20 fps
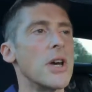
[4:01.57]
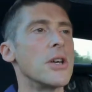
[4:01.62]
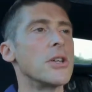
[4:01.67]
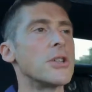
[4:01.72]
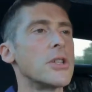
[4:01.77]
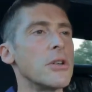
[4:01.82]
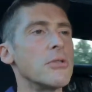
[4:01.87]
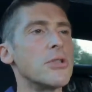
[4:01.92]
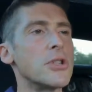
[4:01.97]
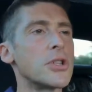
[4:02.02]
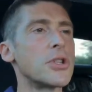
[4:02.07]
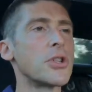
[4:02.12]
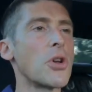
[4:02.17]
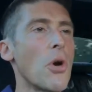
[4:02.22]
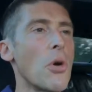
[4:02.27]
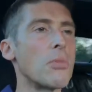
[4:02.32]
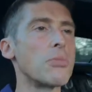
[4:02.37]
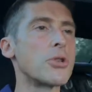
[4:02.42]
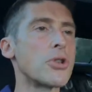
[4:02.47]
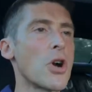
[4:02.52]
So
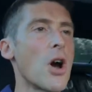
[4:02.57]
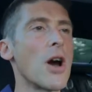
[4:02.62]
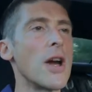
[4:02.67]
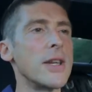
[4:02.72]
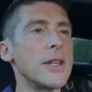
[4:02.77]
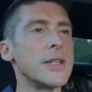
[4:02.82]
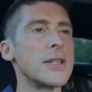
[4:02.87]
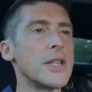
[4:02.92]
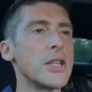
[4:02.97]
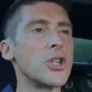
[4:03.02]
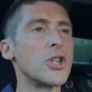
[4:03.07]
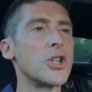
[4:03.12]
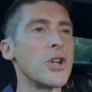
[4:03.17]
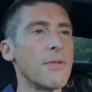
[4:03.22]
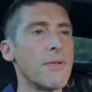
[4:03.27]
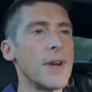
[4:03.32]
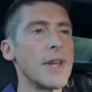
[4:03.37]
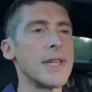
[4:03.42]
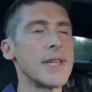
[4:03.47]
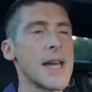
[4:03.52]
stop trying to
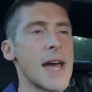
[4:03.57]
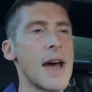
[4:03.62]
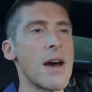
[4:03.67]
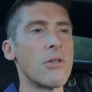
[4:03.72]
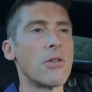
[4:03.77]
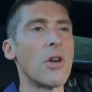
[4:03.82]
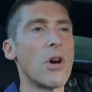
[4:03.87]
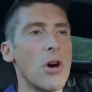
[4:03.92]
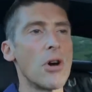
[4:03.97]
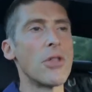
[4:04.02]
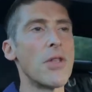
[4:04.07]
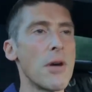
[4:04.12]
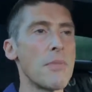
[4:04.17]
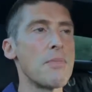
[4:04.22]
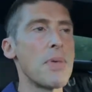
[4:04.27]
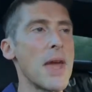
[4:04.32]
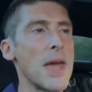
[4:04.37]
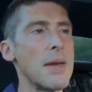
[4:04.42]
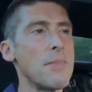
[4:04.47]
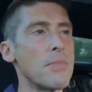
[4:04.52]
shove it down other
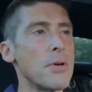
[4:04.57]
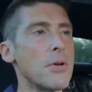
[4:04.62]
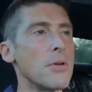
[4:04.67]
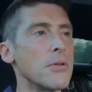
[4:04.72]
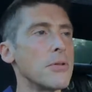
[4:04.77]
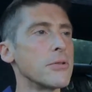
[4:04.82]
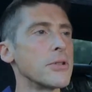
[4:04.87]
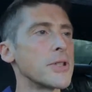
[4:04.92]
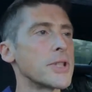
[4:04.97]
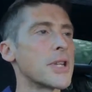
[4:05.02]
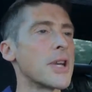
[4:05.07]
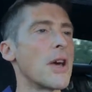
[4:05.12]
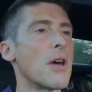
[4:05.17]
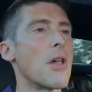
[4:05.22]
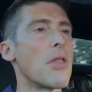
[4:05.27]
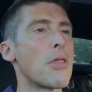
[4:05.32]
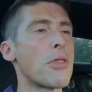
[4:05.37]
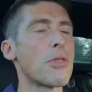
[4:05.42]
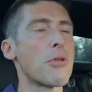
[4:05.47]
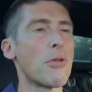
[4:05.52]
people's
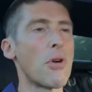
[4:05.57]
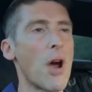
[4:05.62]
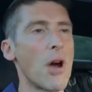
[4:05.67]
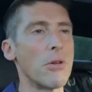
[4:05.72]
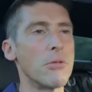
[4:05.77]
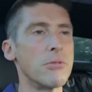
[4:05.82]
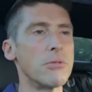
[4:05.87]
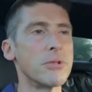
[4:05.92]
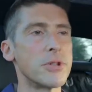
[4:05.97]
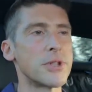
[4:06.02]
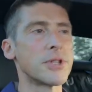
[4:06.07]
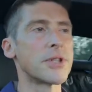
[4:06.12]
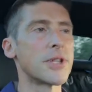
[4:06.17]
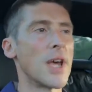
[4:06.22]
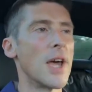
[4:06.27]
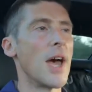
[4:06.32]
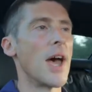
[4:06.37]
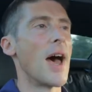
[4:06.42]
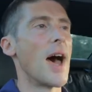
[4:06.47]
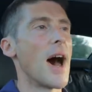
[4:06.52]
throats.
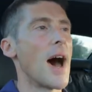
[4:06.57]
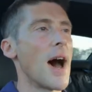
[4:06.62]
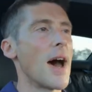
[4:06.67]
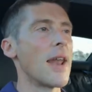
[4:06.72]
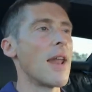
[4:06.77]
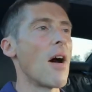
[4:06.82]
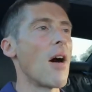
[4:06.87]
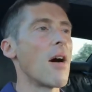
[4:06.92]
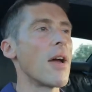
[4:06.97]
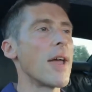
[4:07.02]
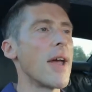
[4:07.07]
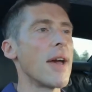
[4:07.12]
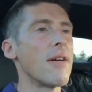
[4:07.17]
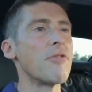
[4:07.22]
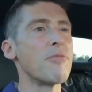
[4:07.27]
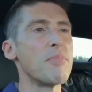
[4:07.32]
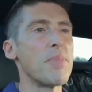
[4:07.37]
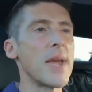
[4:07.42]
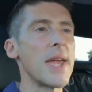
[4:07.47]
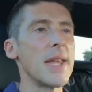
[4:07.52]
And I
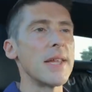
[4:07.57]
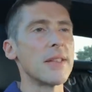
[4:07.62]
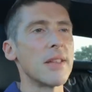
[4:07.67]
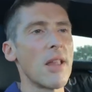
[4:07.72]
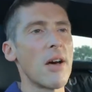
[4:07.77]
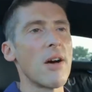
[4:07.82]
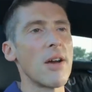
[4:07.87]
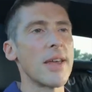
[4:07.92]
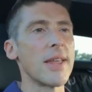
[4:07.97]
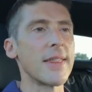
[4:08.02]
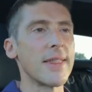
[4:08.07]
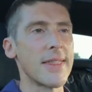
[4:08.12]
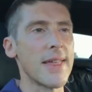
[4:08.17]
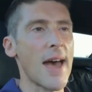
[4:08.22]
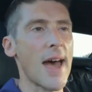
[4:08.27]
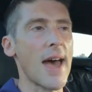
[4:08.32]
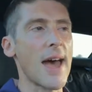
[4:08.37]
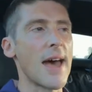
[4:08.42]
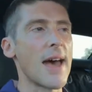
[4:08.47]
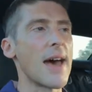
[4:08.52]
have been like
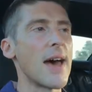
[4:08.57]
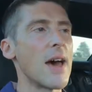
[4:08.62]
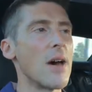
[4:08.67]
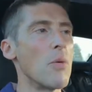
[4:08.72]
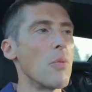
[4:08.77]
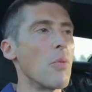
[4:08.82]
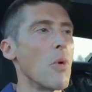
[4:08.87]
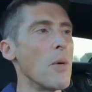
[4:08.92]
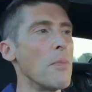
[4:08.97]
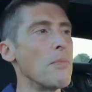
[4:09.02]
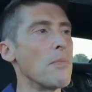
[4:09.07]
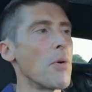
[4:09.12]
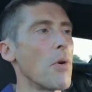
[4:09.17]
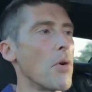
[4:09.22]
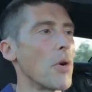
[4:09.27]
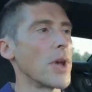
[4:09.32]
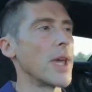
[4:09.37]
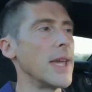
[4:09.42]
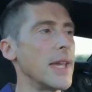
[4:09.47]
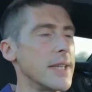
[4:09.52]
that at one
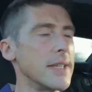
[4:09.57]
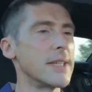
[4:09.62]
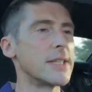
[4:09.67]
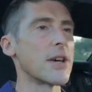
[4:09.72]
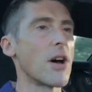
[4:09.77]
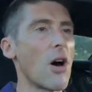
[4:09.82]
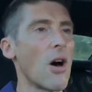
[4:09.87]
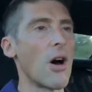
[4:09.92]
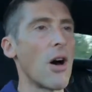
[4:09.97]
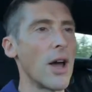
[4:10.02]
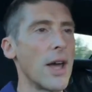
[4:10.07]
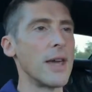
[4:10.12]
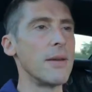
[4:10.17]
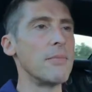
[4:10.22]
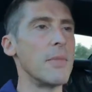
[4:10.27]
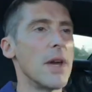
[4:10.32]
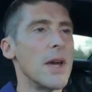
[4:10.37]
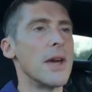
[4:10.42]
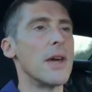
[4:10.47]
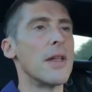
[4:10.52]
point in
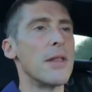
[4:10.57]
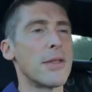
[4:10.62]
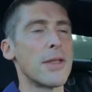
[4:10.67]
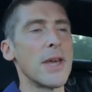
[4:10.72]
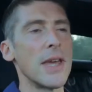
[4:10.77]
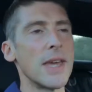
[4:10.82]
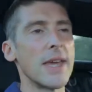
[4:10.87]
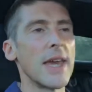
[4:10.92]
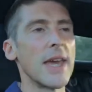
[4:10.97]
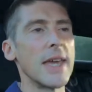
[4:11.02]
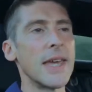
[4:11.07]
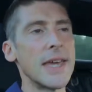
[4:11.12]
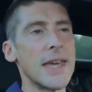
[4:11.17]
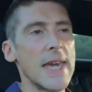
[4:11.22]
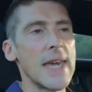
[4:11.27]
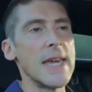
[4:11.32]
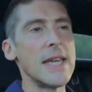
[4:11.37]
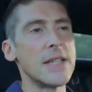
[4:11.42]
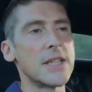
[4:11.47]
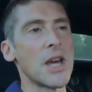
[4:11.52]
time, thinking
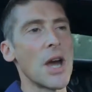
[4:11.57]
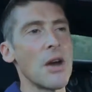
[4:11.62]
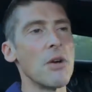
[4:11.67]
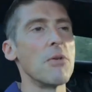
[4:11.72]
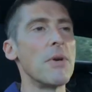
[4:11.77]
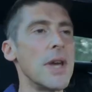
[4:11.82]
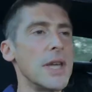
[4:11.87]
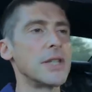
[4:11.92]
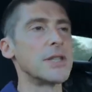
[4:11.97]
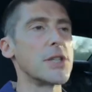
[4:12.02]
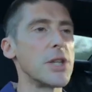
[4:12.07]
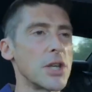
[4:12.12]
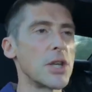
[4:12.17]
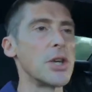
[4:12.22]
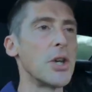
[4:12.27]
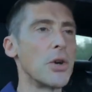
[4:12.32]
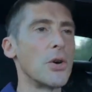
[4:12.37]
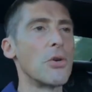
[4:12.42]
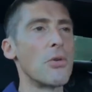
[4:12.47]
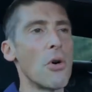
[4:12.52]
keto is the
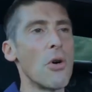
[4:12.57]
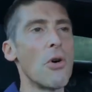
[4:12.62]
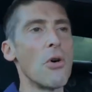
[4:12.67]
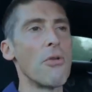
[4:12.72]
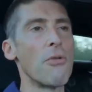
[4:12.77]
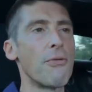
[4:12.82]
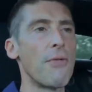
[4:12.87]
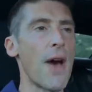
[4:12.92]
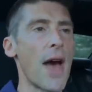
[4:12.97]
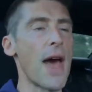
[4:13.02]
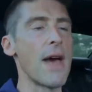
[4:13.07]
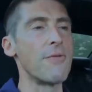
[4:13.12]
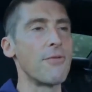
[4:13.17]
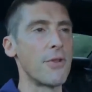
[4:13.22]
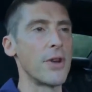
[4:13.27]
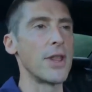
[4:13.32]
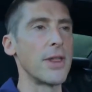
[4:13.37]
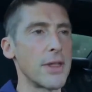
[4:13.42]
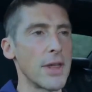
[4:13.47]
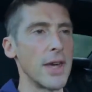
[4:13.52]
cure-all for
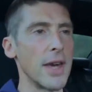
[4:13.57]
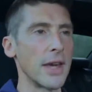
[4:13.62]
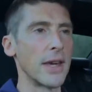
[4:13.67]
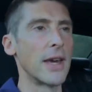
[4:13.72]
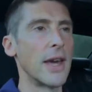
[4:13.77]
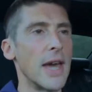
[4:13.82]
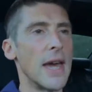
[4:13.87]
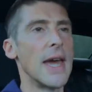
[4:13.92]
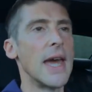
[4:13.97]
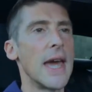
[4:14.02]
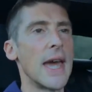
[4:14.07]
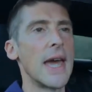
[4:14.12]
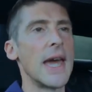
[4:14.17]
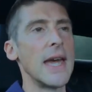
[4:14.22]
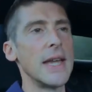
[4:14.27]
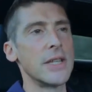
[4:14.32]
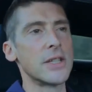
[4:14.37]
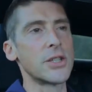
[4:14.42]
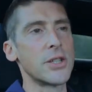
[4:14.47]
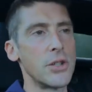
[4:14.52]
everything.
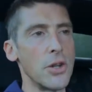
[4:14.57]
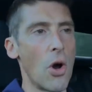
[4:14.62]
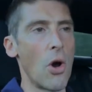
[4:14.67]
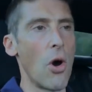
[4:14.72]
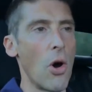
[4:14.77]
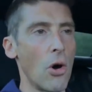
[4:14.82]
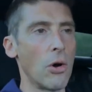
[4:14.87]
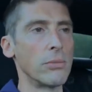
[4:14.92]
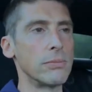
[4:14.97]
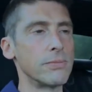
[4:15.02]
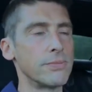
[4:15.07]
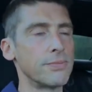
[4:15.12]
It's not.